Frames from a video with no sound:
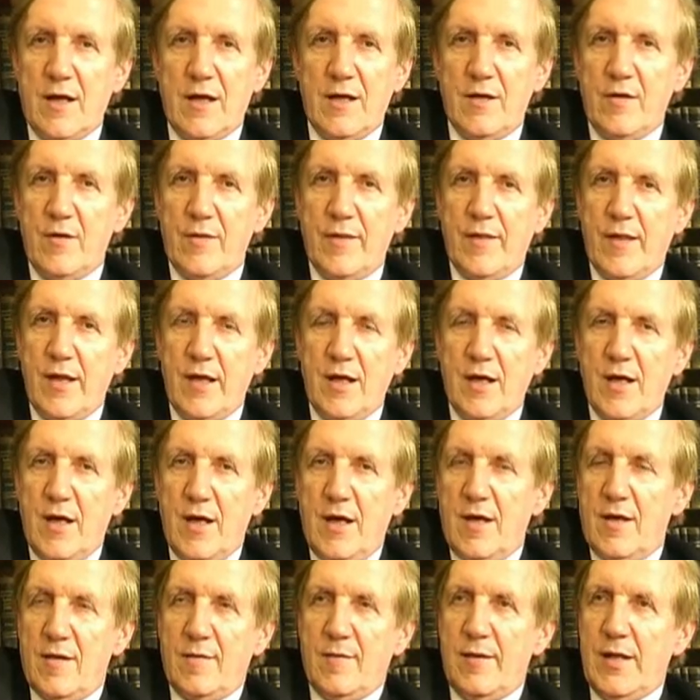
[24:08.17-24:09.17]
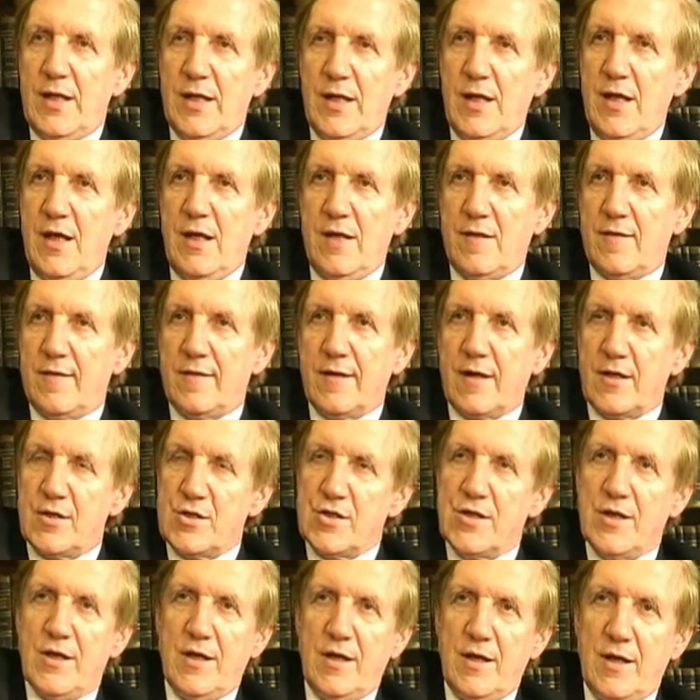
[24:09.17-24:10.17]
I don't think we need
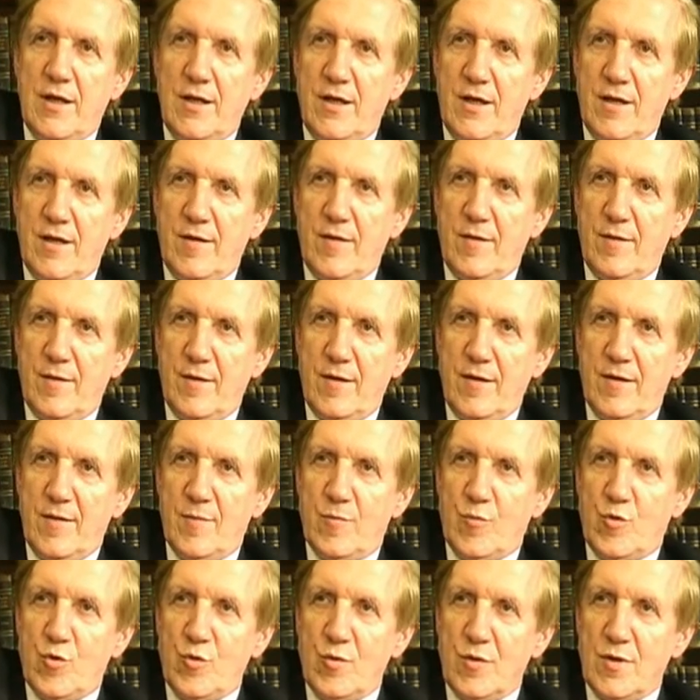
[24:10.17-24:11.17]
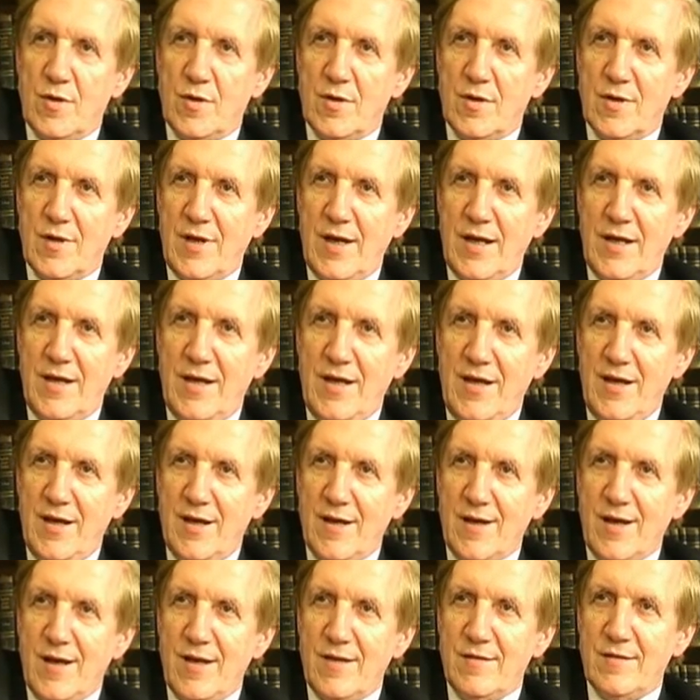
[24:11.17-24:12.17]
such a poor
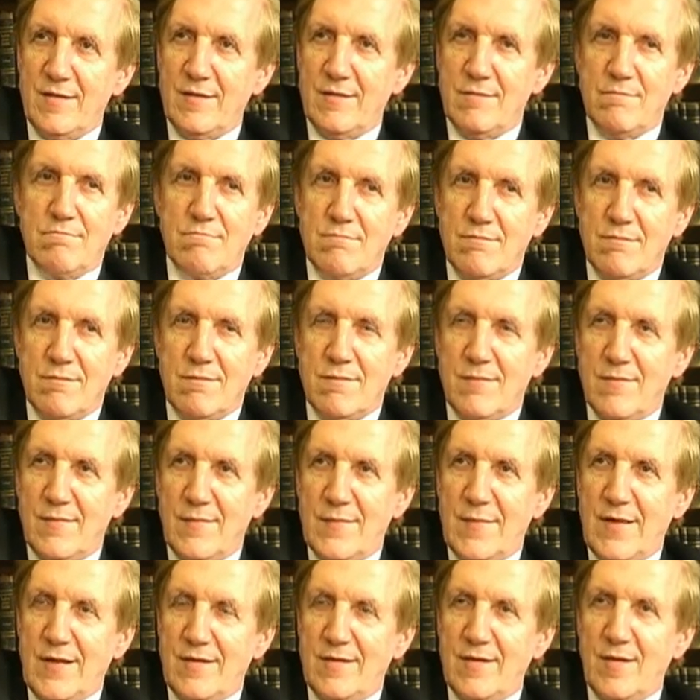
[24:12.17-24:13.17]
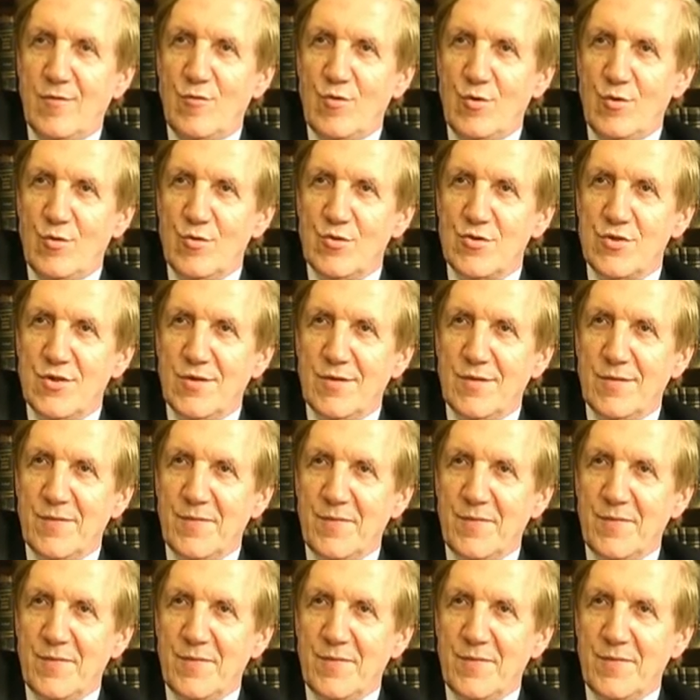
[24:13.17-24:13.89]
idea as this evolution.